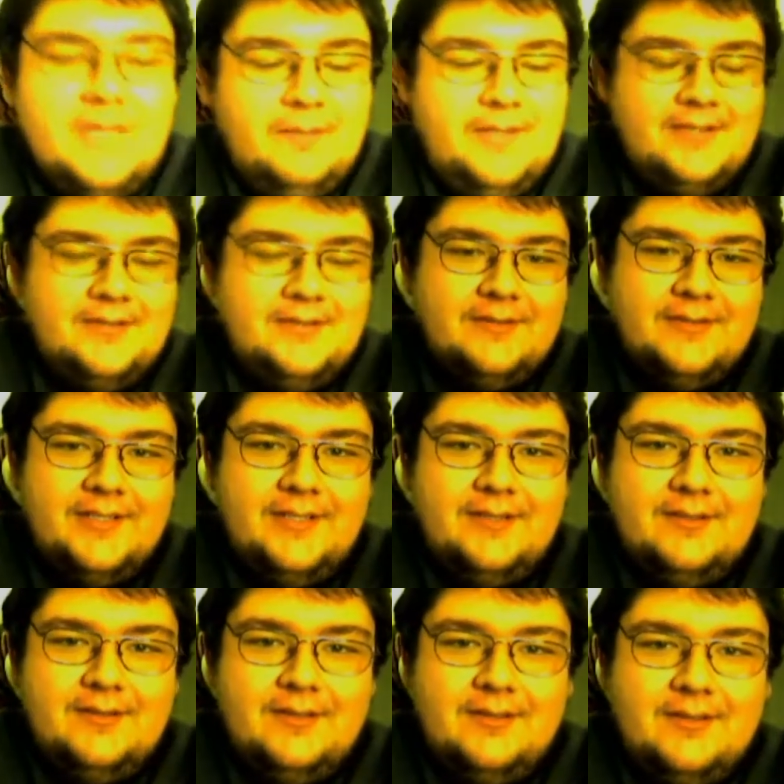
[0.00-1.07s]

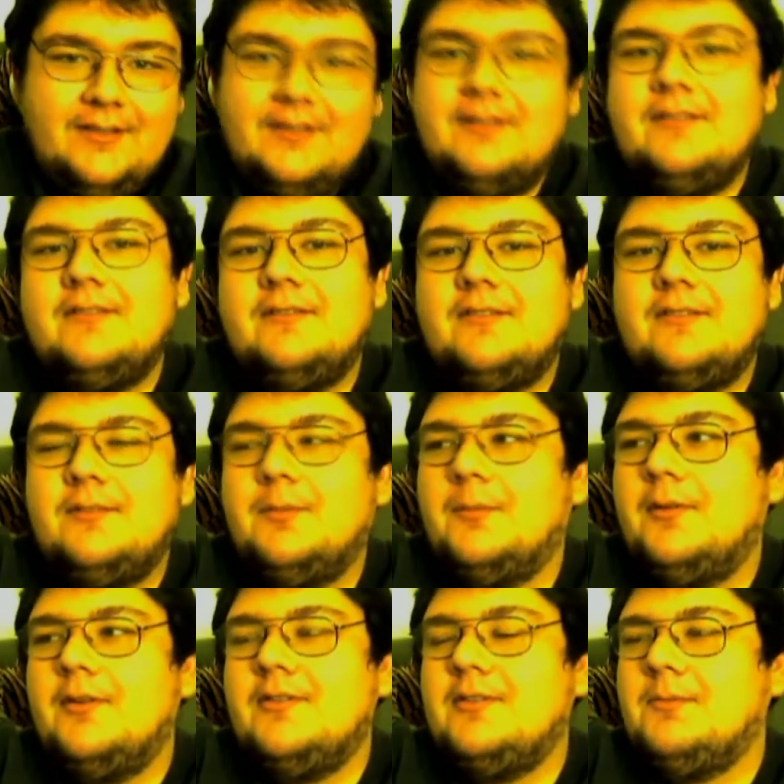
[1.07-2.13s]
Basically,
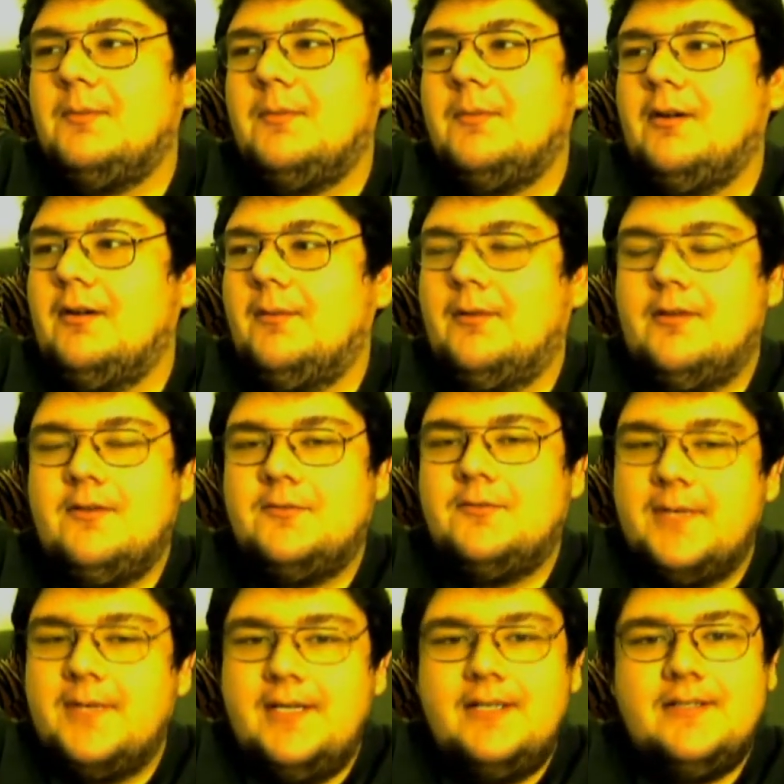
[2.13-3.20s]
New Super Mario Brothers
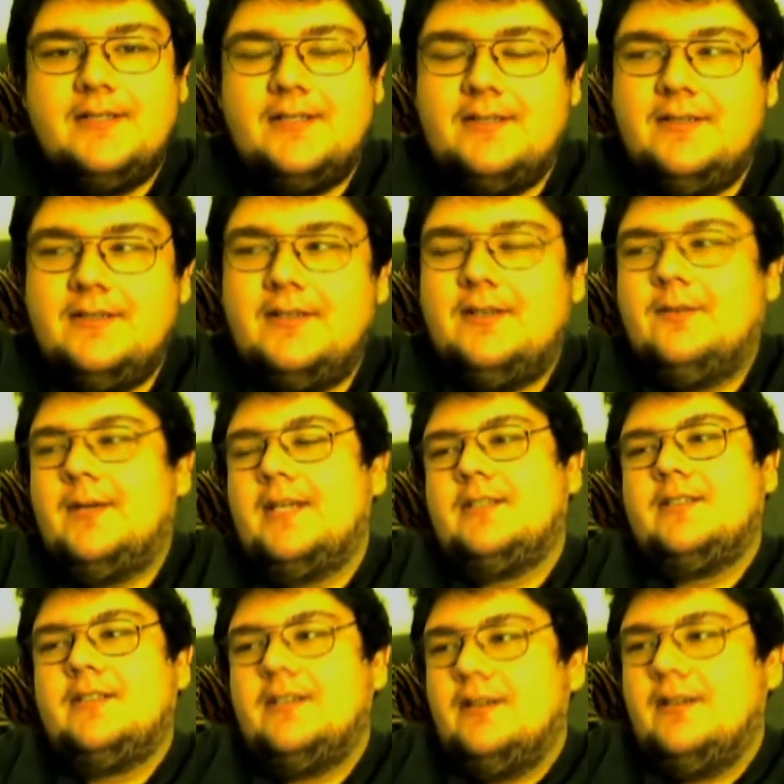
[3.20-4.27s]
Wii is a
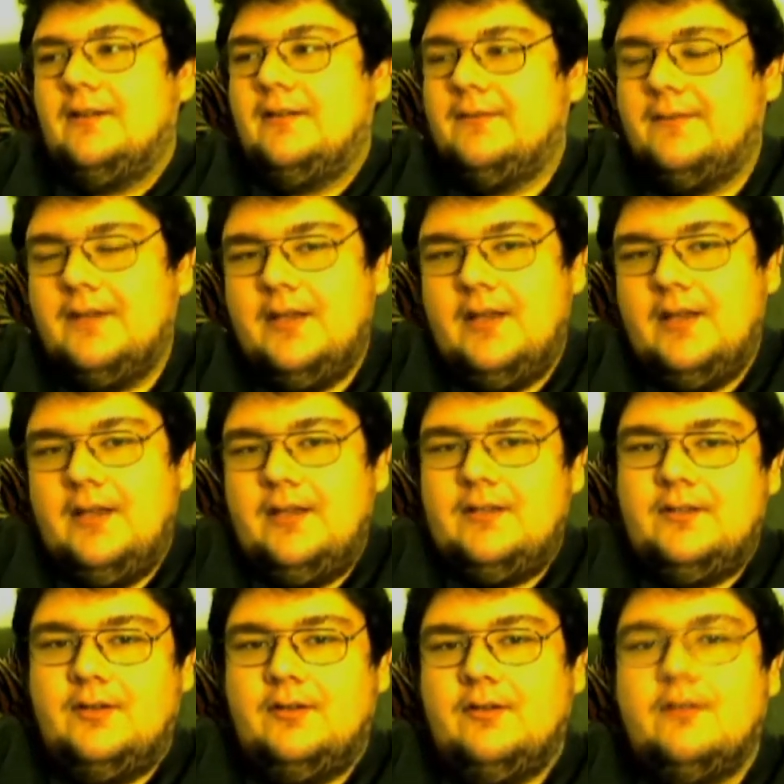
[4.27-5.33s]
continuation of
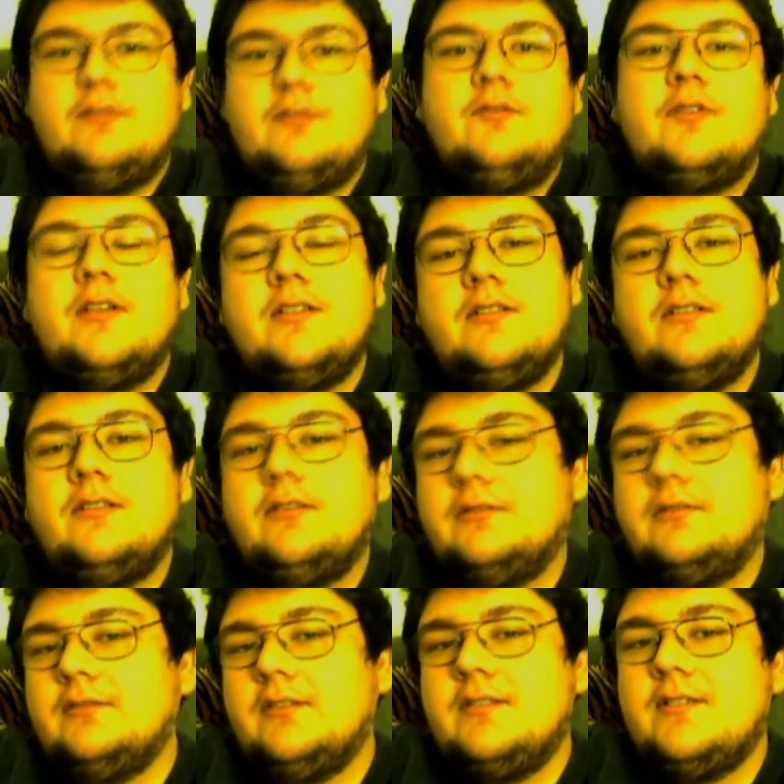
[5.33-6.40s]
your
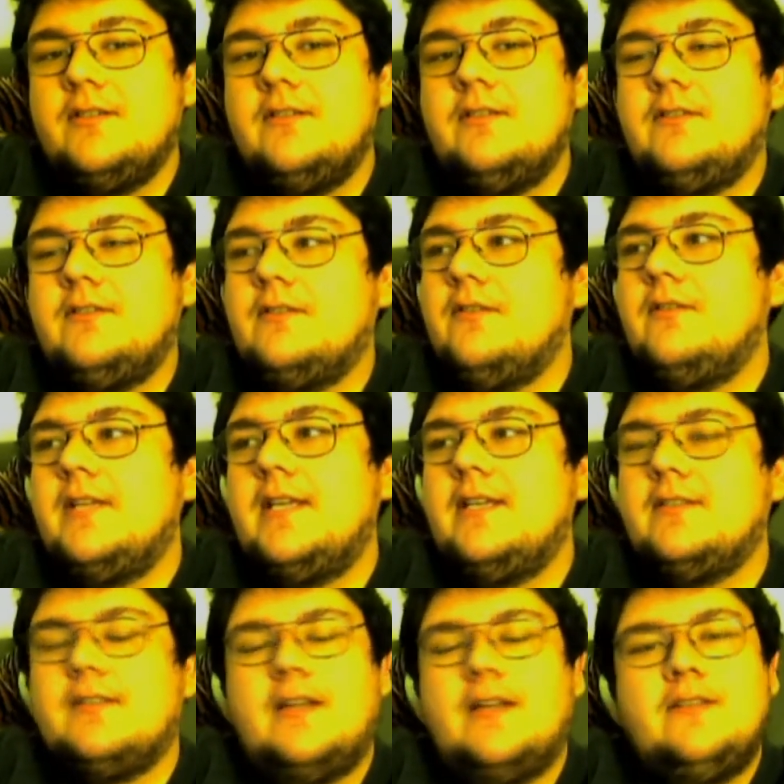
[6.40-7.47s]
traditional
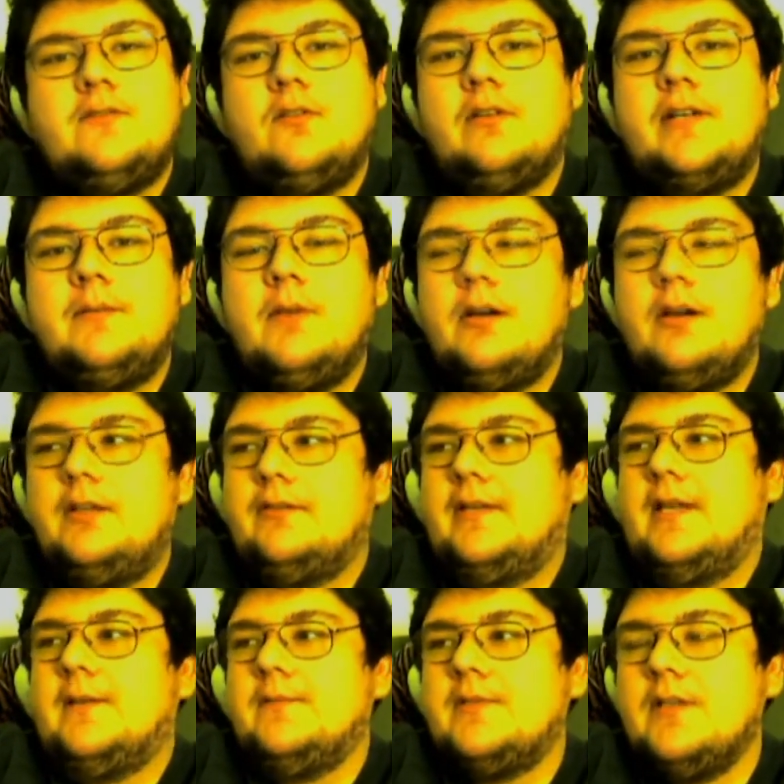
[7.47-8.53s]
2D side-scrolling Mario
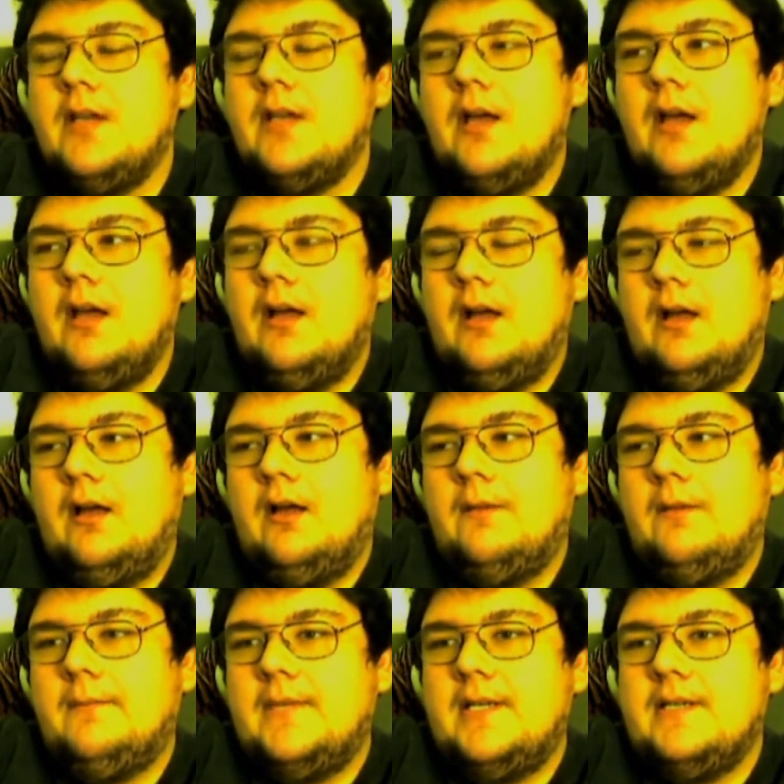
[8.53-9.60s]
games.
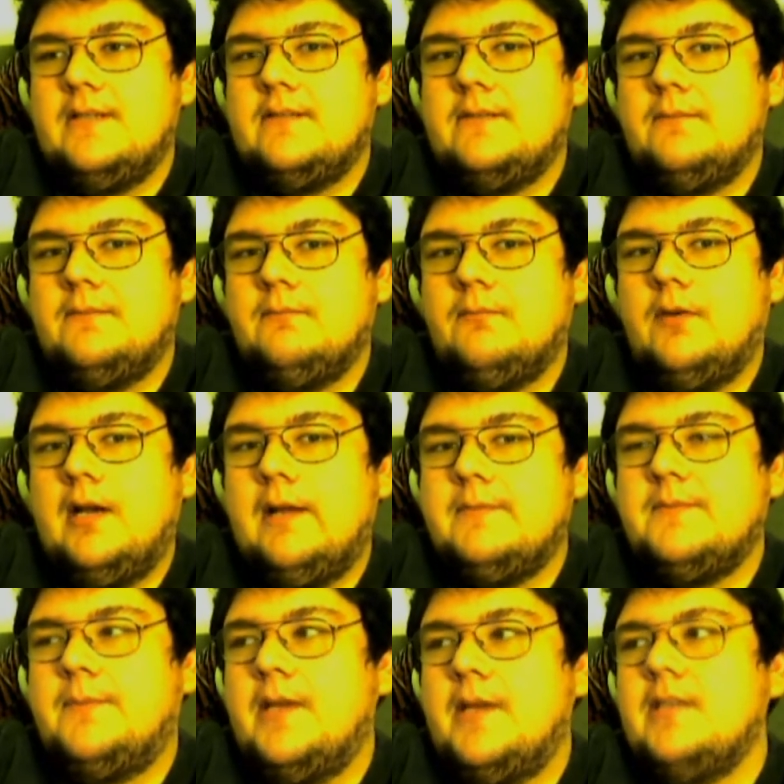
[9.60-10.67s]
It is
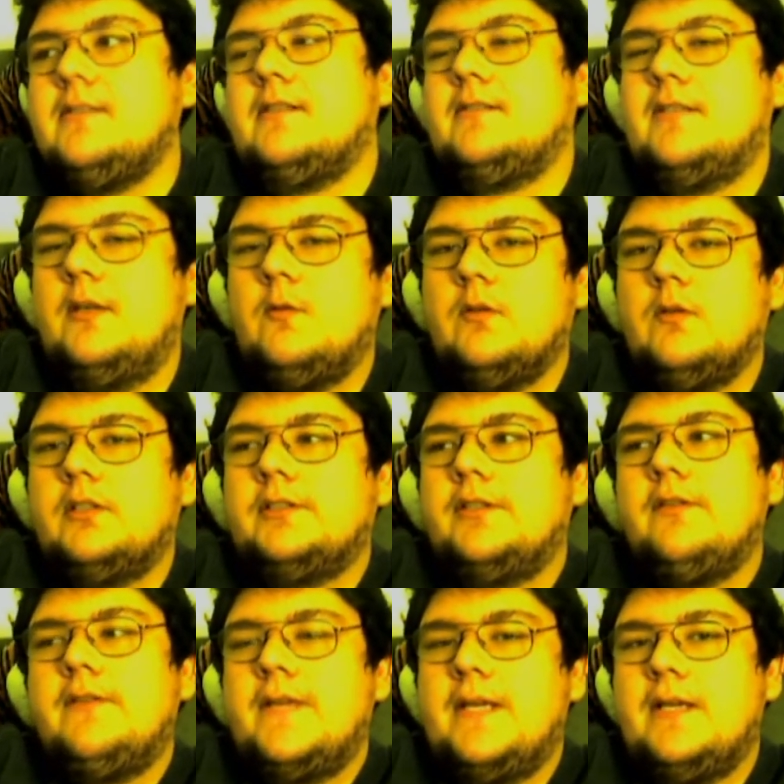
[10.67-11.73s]
perhaps best a sequel
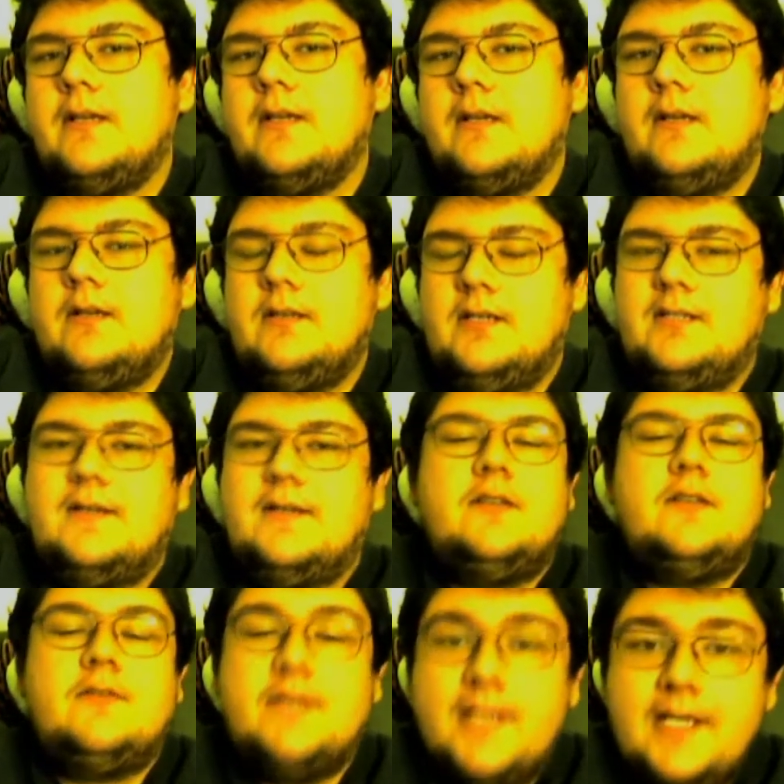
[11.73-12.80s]
to the
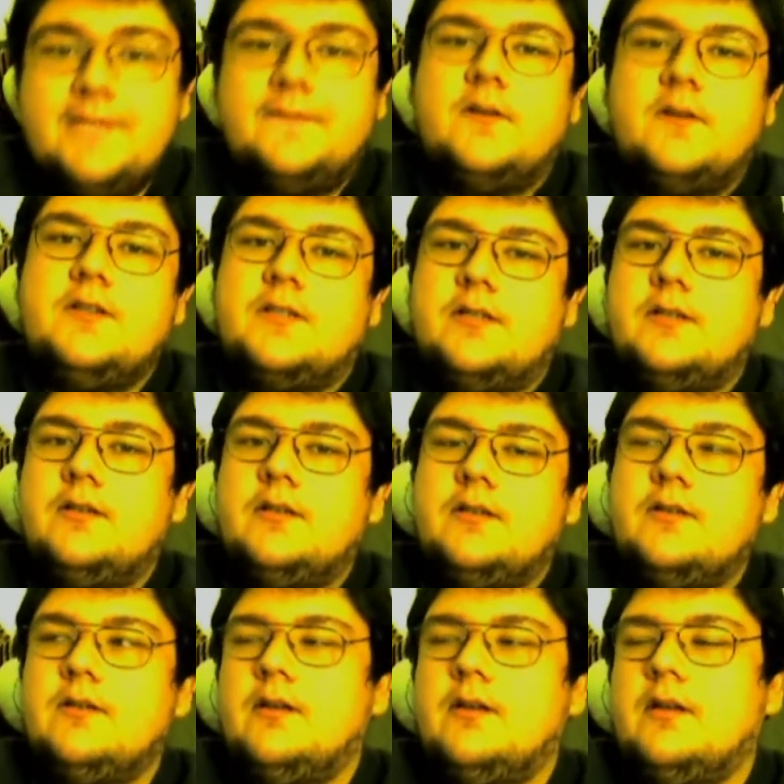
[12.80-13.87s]
Nintendo DS version,
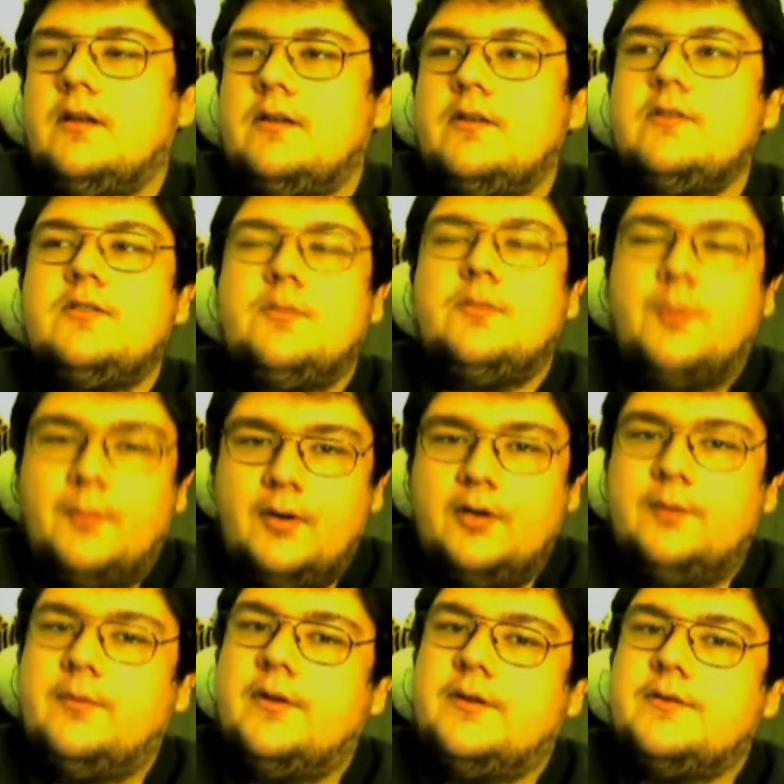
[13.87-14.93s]
New Super
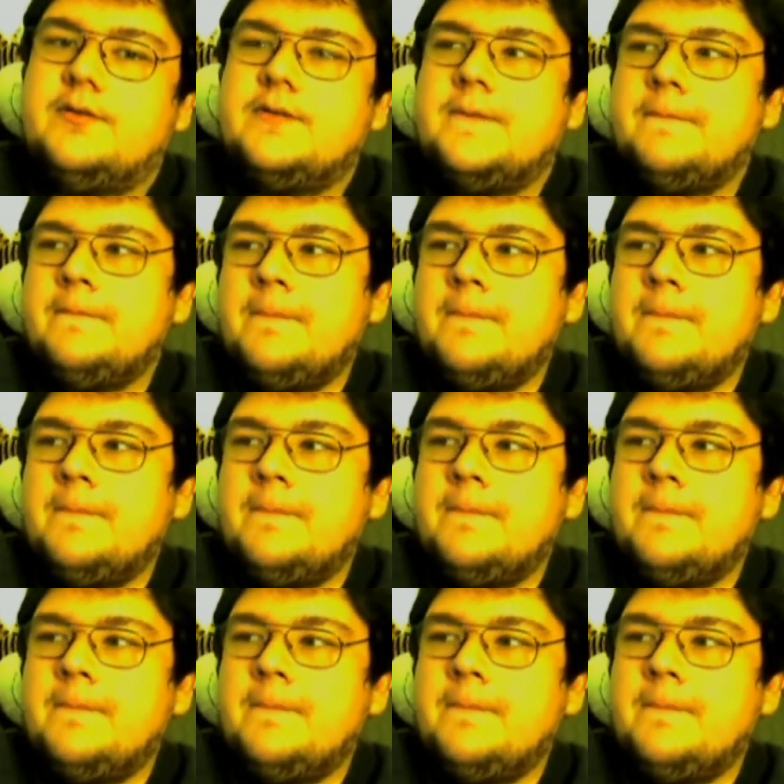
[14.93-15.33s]
Mario Brothers,